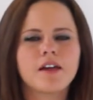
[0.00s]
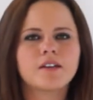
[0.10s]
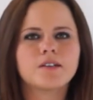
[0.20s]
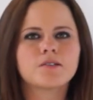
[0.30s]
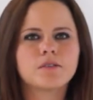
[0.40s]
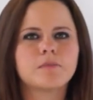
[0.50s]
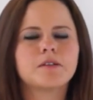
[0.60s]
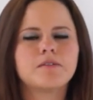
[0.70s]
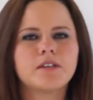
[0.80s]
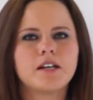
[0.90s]
that
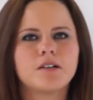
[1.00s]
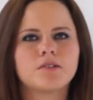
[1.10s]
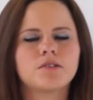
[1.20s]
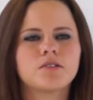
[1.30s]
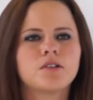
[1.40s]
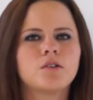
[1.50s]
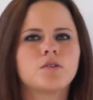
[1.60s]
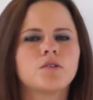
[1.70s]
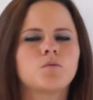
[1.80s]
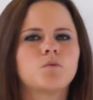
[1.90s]
descriptive nouns
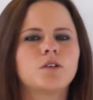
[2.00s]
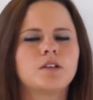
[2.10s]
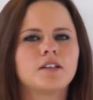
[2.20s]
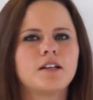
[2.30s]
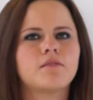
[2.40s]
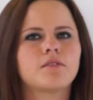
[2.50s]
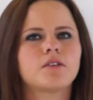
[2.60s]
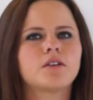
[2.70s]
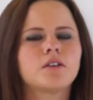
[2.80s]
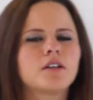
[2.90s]
will
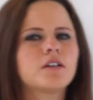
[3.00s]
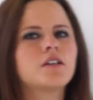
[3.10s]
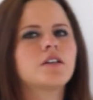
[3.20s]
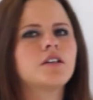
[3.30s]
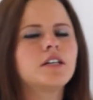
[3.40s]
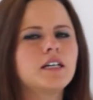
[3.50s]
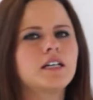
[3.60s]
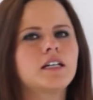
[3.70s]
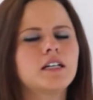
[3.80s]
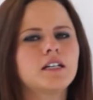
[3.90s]
never
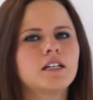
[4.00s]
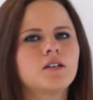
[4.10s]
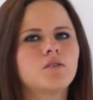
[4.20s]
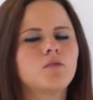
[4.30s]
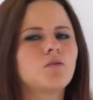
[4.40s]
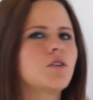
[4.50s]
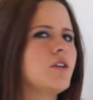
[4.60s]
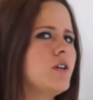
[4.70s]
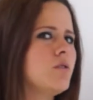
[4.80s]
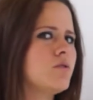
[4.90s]
need or
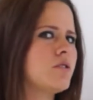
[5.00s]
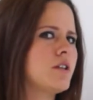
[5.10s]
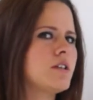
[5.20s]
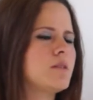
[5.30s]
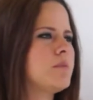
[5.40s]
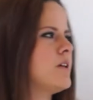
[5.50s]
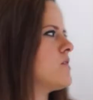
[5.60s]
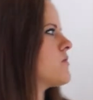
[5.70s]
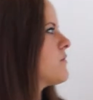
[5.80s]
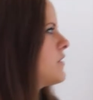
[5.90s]
use an
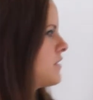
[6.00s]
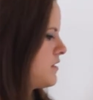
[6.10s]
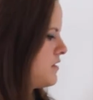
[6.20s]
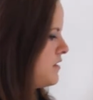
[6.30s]
apostrophe.